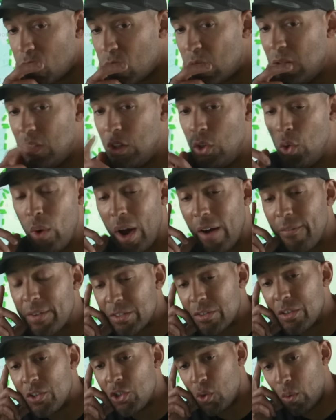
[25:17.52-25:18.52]
you have a
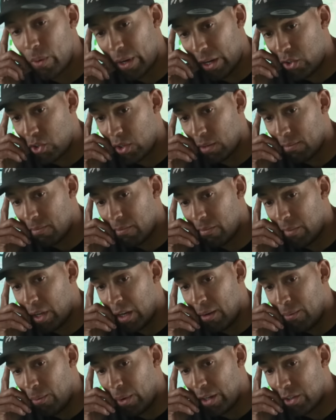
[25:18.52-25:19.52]
situation
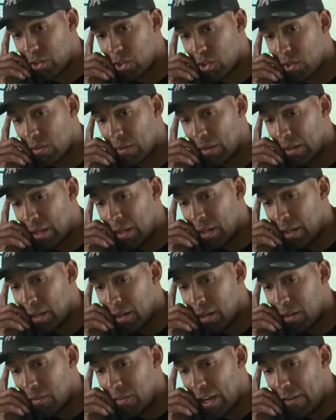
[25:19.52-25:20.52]
in which
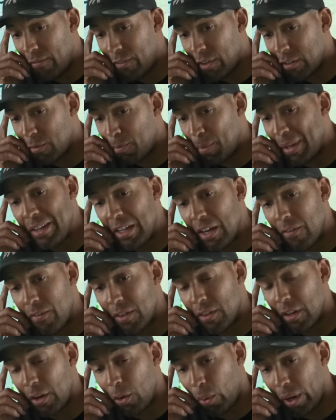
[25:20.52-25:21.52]
they've just been
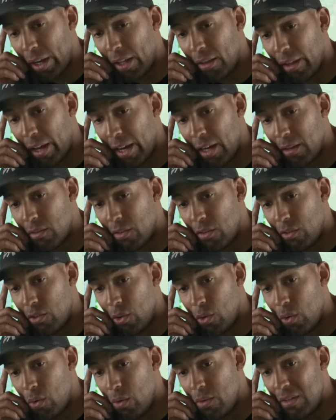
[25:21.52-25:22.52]
given the green light to
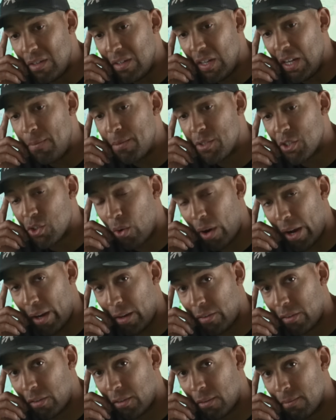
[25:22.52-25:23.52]
do deep
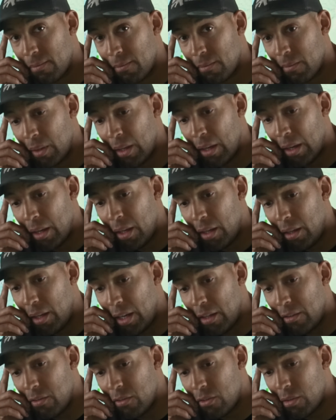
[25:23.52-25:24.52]
strikes
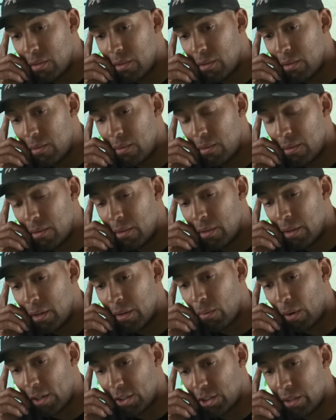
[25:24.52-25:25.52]
into
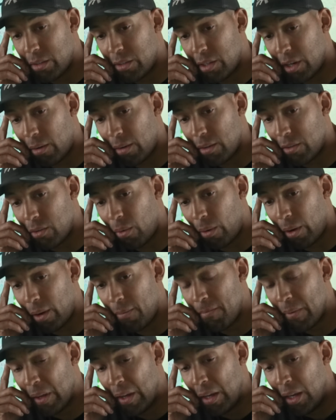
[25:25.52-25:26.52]
Russian
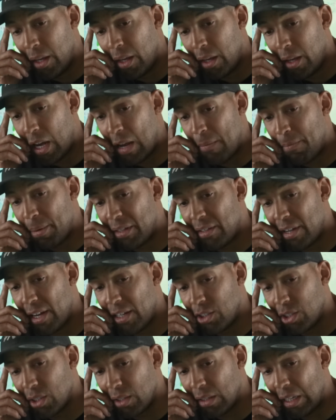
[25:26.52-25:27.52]
territory and
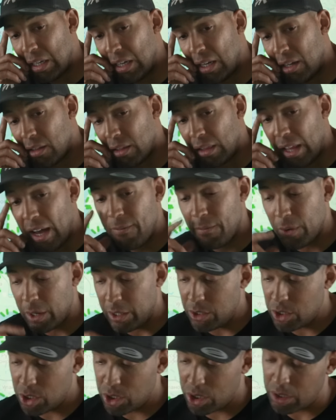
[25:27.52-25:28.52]
potentially
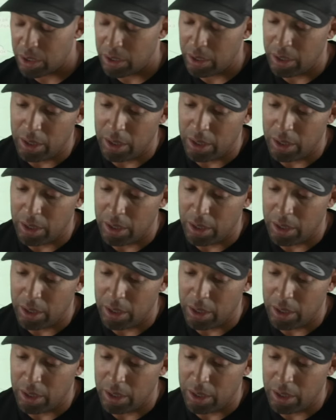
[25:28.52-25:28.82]
leverage